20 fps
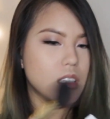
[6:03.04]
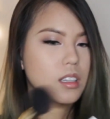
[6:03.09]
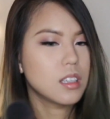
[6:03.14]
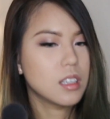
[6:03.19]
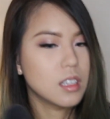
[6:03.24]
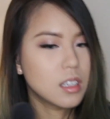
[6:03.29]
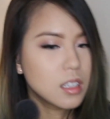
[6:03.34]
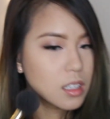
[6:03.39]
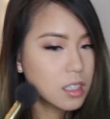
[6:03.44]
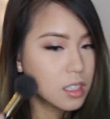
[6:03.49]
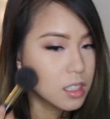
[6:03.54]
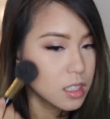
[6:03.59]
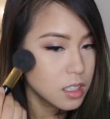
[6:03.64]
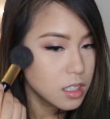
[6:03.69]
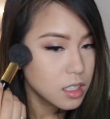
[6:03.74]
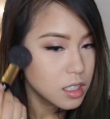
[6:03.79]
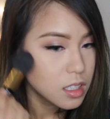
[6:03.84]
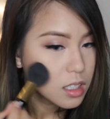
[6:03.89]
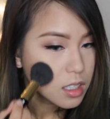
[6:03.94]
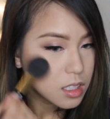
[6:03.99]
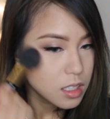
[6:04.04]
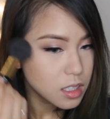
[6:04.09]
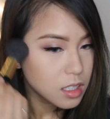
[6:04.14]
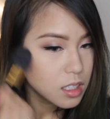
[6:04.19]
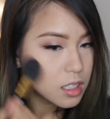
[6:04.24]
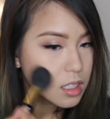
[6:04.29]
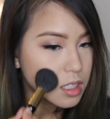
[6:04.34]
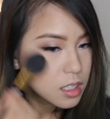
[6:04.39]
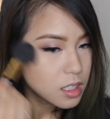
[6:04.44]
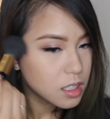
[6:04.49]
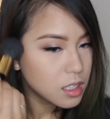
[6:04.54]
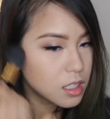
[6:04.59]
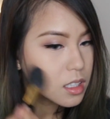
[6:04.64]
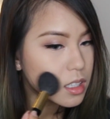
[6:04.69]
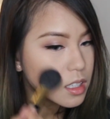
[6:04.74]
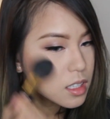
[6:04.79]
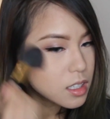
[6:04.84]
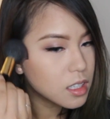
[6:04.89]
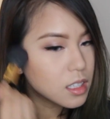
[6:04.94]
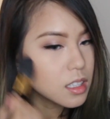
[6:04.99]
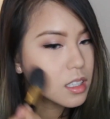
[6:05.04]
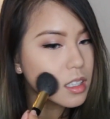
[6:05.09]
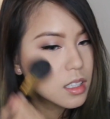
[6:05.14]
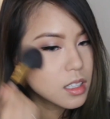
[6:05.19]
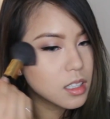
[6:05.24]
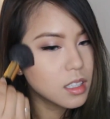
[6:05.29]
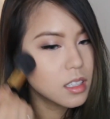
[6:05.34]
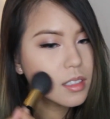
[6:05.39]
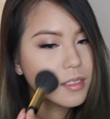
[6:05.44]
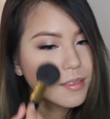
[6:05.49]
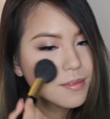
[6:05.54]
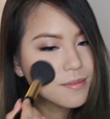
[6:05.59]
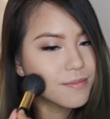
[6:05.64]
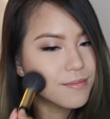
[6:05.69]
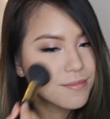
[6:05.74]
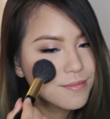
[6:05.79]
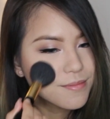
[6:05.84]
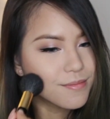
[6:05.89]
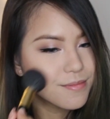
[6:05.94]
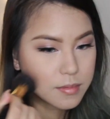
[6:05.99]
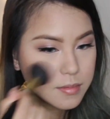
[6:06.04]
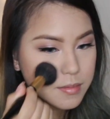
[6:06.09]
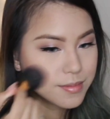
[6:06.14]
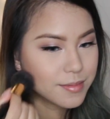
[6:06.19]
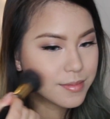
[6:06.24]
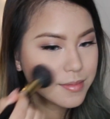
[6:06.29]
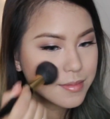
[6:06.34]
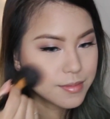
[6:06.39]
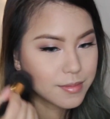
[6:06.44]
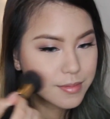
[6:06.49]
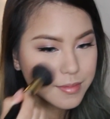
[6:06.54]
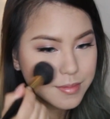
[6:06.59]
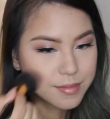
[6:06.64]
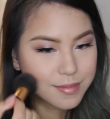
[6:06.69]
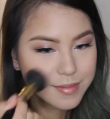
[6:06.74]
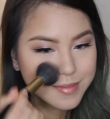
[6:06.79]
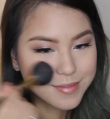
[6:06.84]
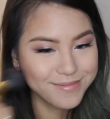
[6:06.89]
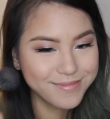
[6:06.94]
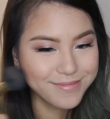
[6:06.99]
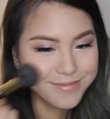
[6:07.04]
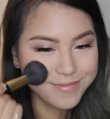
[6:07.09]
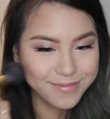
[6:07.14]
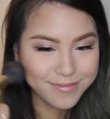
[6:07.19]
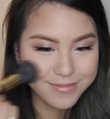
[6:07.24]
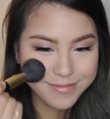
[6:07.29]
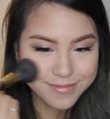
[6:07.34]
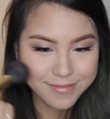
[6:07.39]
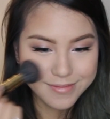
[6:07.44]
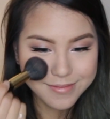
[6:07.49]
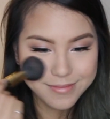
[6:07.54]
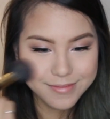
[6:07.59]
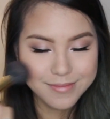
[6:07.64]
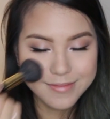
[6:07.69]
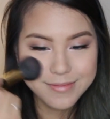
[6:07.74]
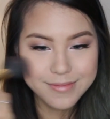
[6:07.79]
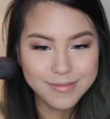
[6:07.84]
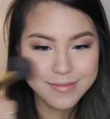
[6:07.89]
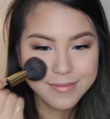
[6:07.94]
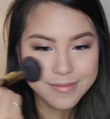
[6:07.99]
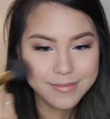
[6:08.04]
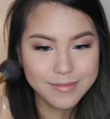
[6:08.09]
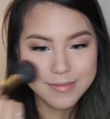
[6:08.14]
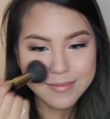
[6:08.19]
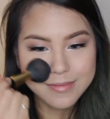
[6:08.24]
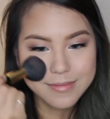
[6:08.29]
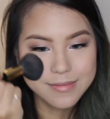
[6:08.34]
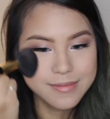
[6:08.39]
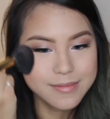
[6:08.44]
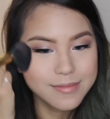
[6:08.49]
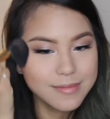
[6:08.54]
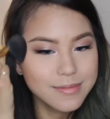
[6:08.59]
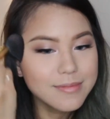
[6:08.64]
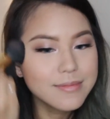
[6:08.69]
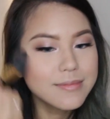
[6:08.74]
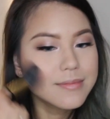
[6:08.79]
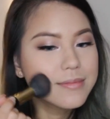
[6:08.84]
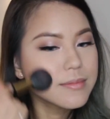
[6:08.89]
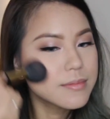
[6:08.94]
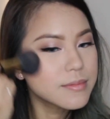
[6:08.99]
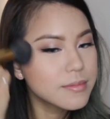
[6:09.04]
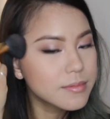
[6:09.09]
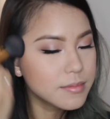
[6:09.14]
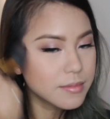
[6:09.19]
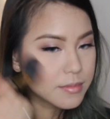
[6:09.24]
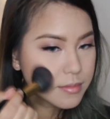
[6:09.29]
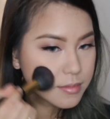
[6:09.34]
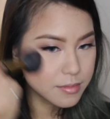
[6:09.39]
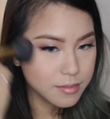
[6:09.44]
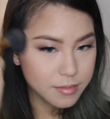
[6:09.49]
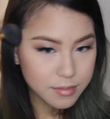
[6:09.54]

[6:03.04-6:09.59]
No one is speaking in this clip.